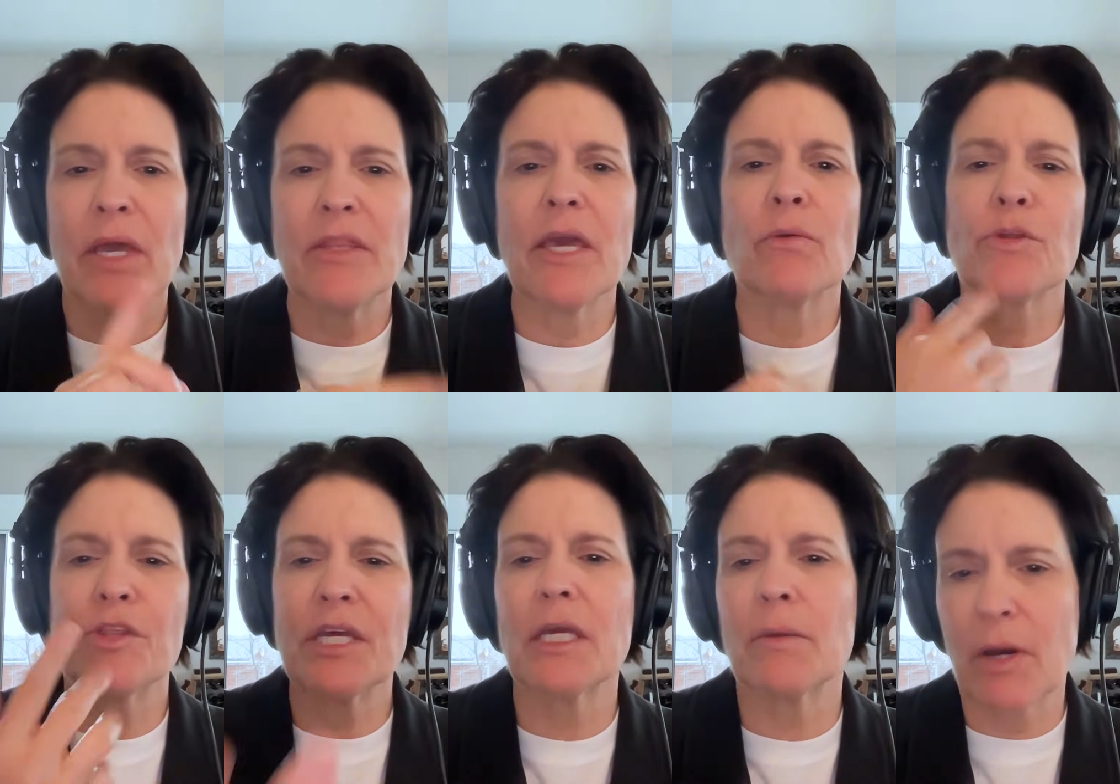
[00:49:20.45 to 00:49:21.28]
and they were
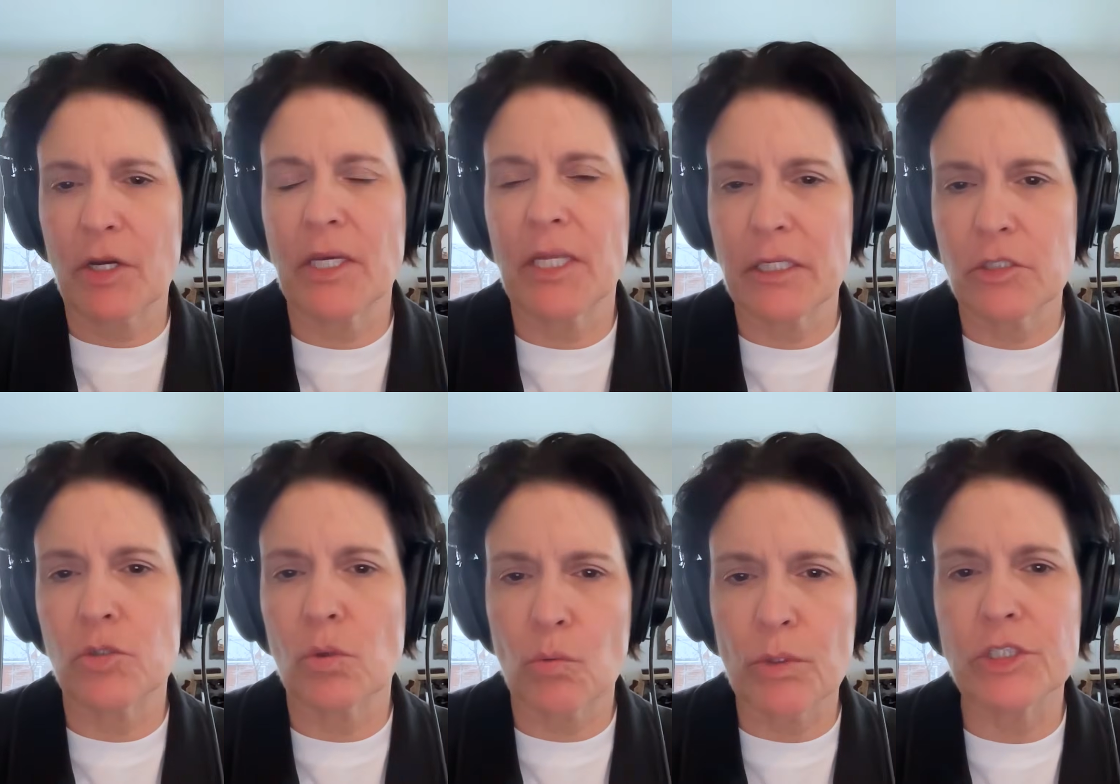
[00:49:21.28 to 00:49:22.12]
thinking about getting
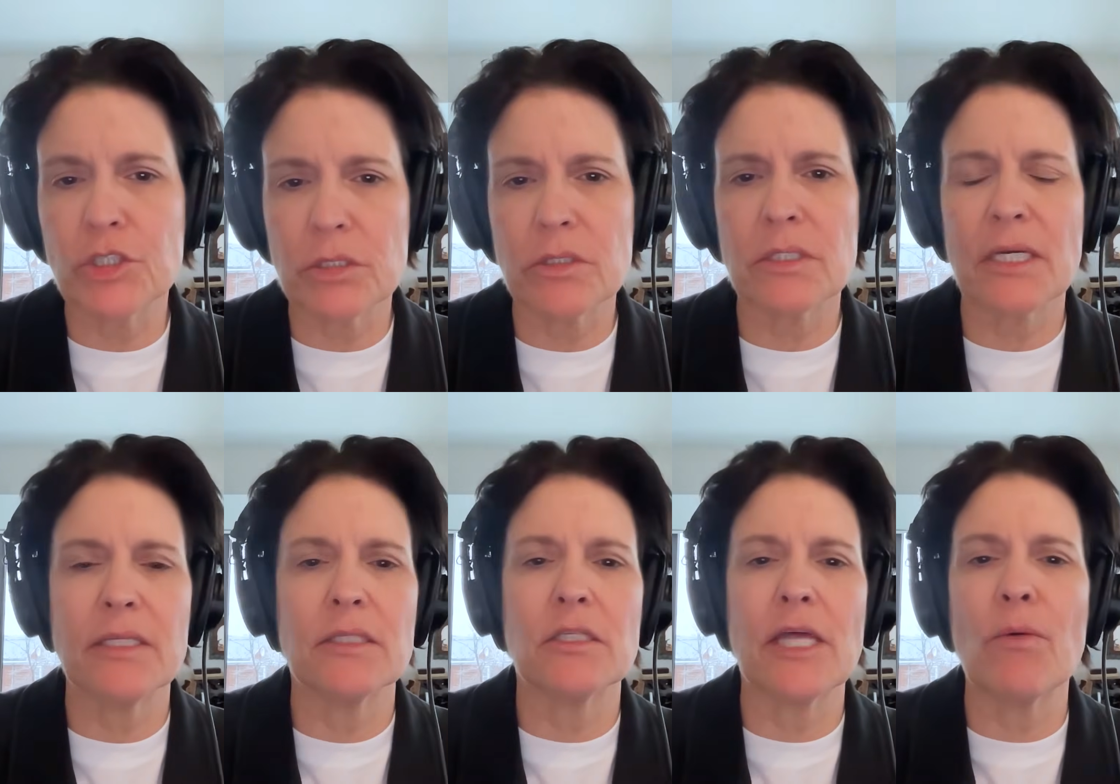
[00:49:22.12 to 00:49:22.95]
into originals,
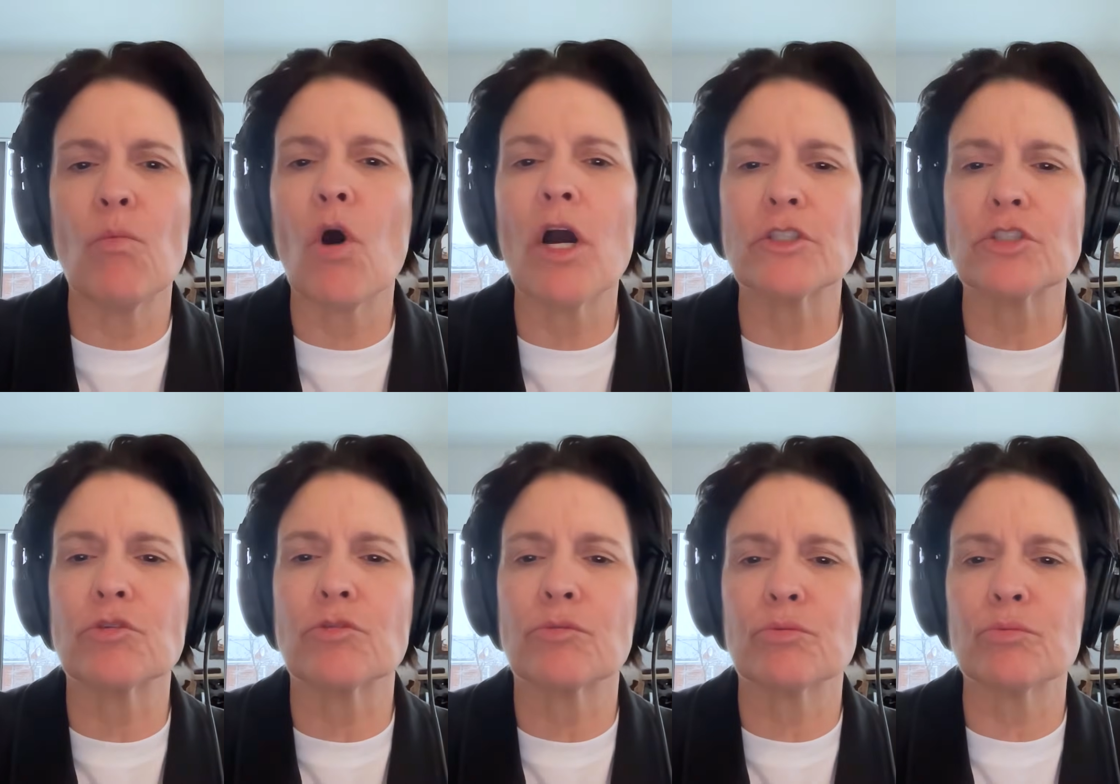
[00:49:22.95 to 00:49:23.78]
and they walked
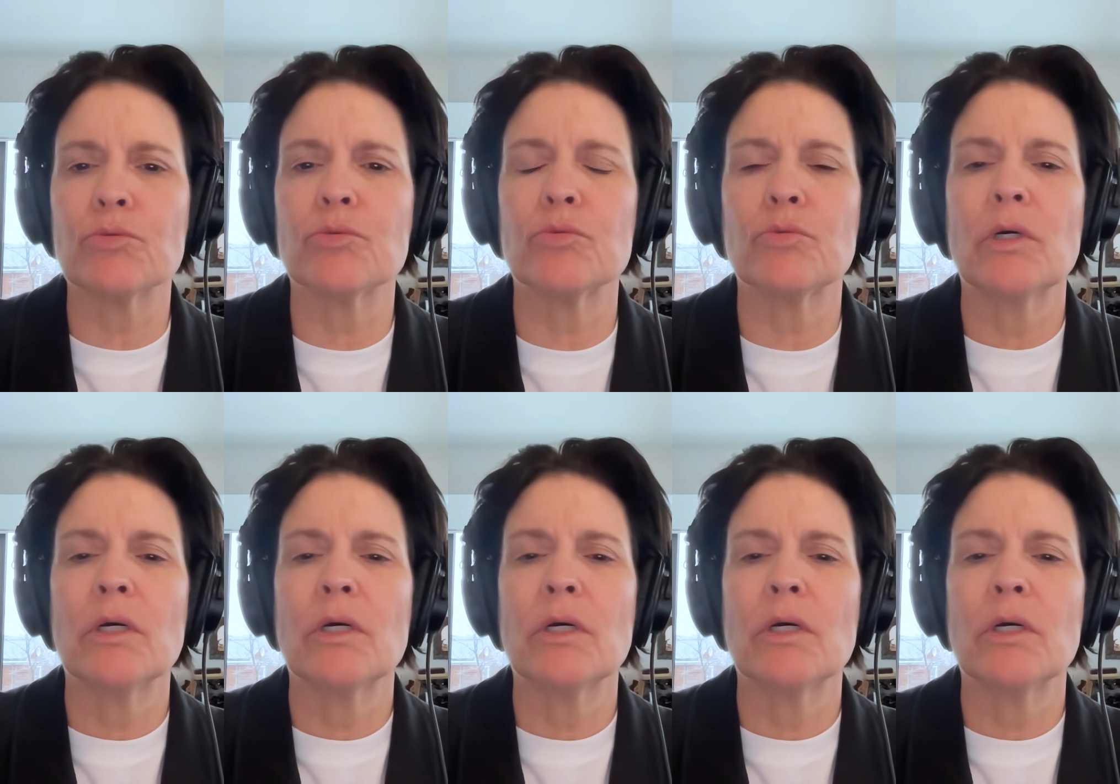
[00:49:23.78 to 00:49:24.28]
her through